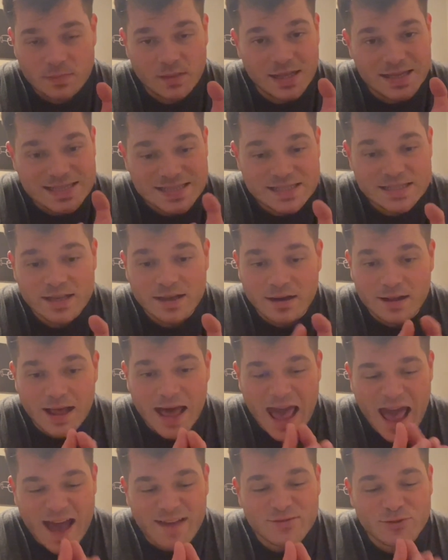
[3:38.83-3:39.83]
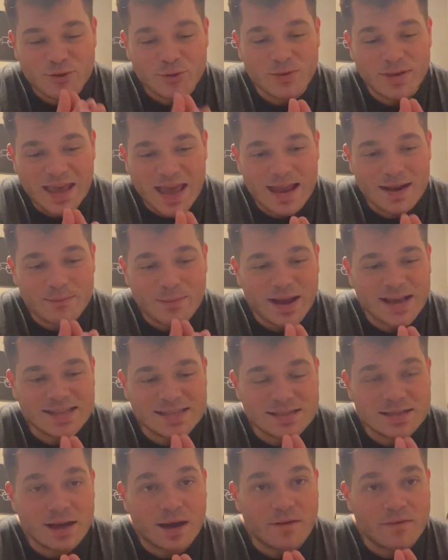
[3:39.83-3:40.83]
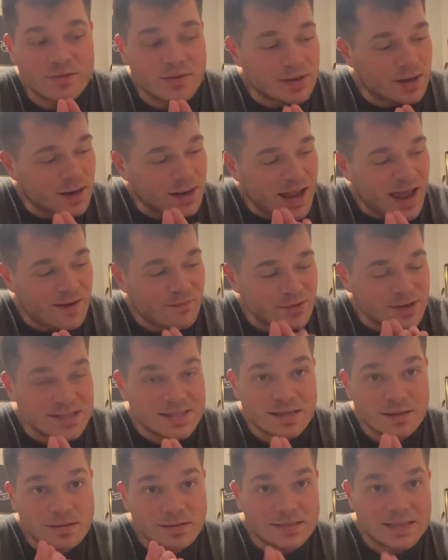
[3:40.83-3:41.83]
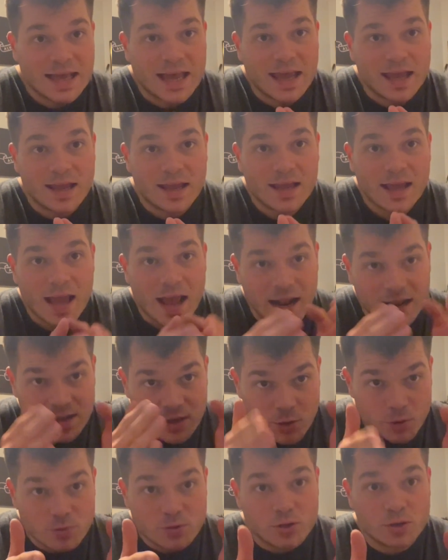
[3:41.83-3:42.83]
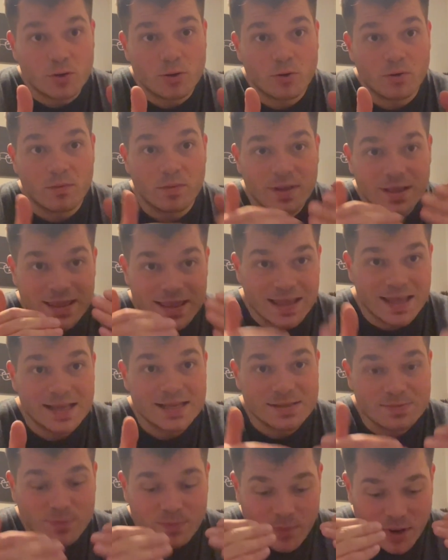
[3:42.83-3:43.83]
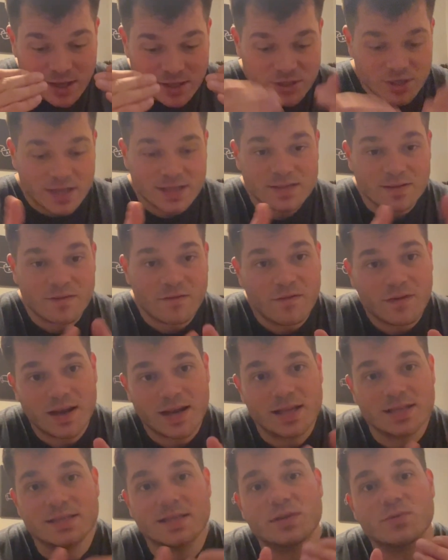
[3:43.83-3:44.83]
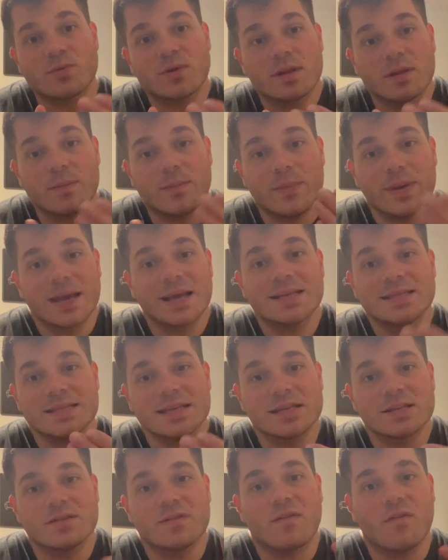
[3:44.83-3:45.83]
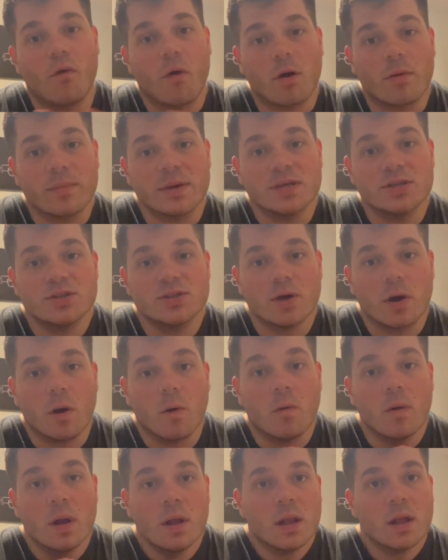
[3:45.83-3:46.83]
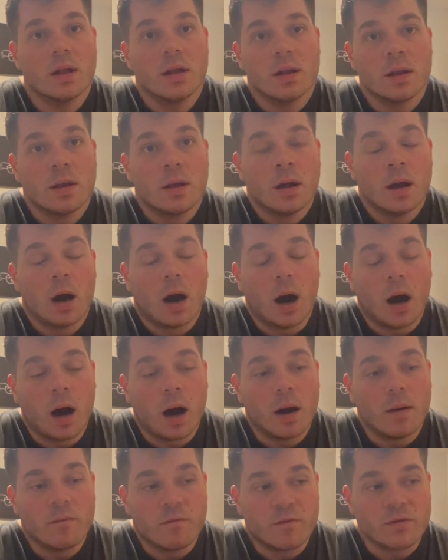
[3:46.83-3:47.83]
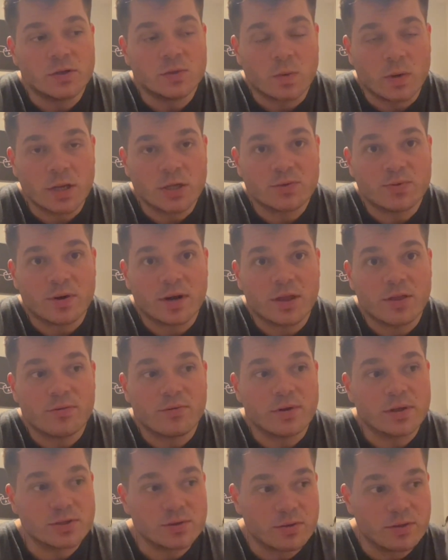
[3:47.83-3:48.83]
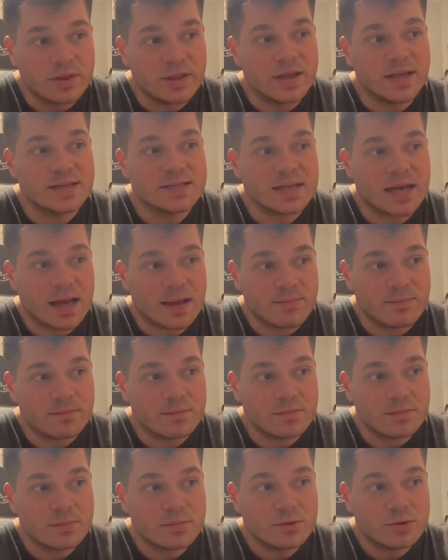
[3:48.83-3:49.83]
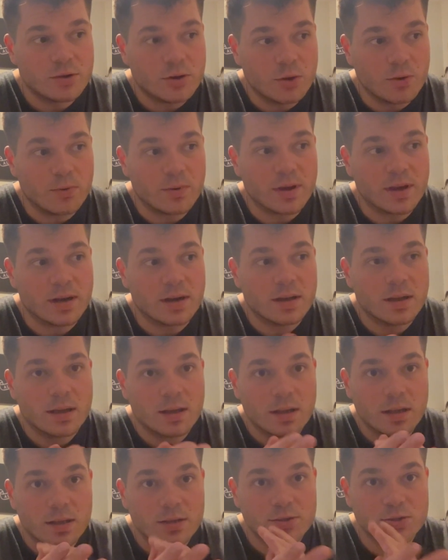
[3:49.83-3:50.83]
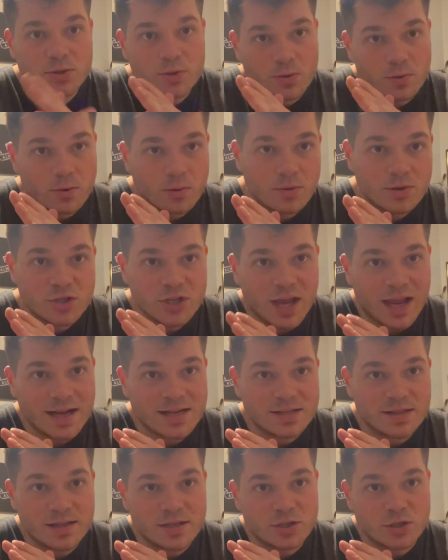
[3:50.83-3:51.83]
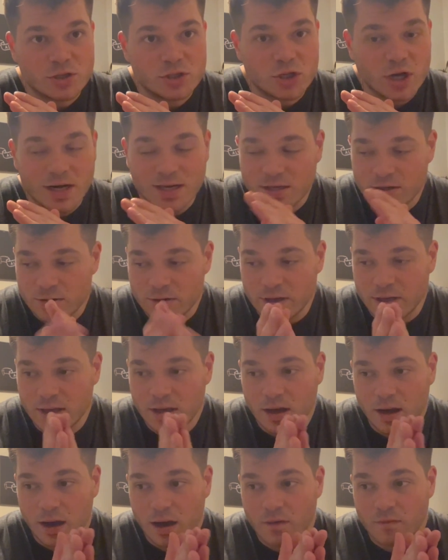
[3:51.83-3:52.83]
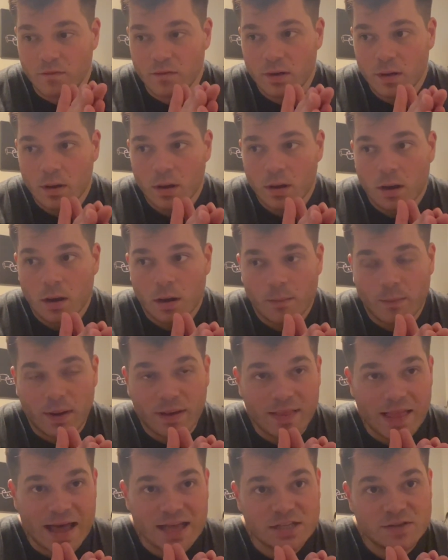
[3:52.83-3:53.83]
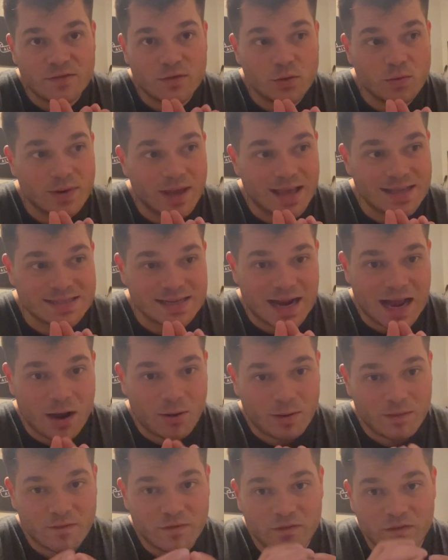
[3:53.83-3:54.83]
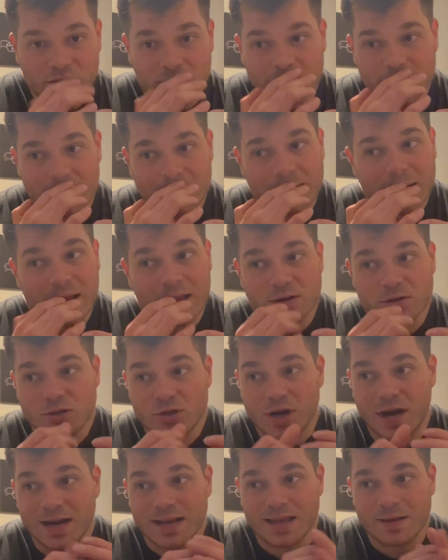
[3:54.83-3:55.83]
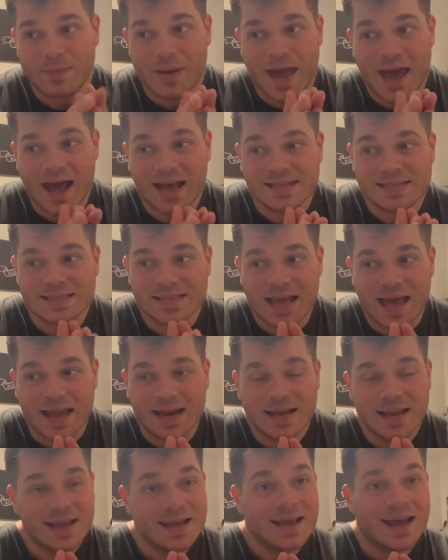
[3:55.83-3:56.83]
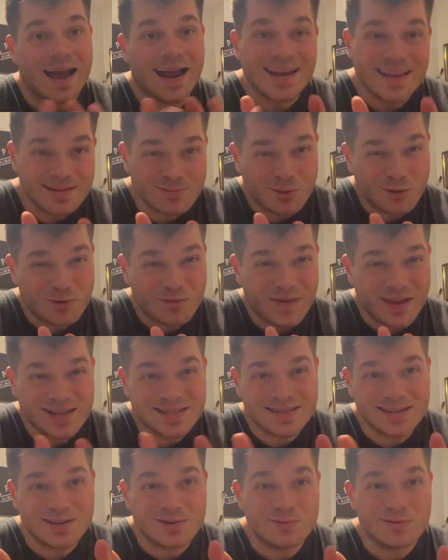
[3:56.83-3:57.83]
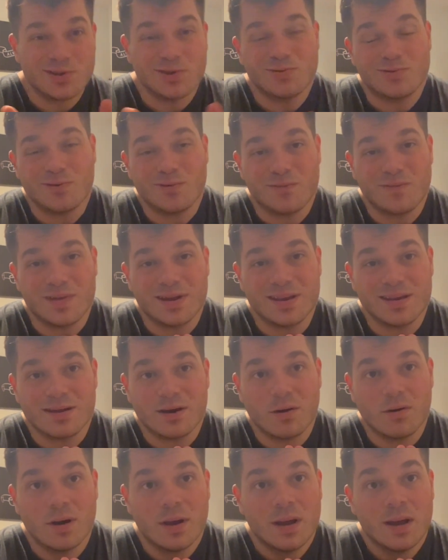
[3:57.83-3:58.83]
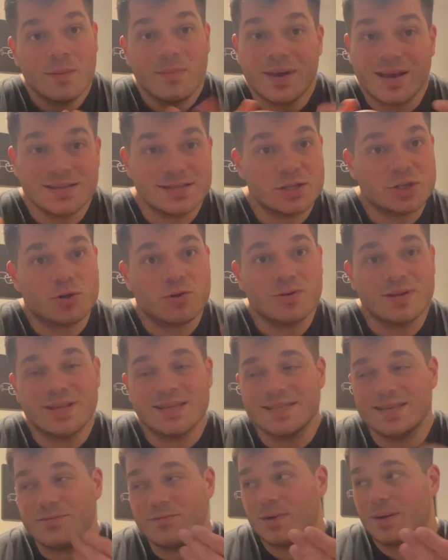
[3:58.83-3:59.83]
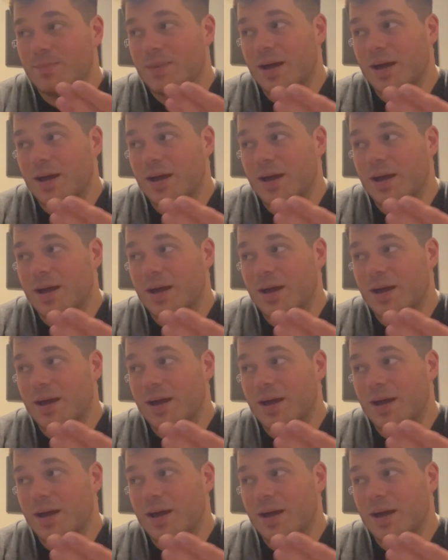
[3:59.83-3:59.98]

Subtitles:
still have to get my stuff done every single day. And YouTube, this Mark Jansen Fitness, is one of the biggest things for me. So for 2023, so this I'm doing to change the trajectory of my last few days and how I'm feeling, and trying to get past that. I need motivation to do a YouTube video, because the truth is, even when I'm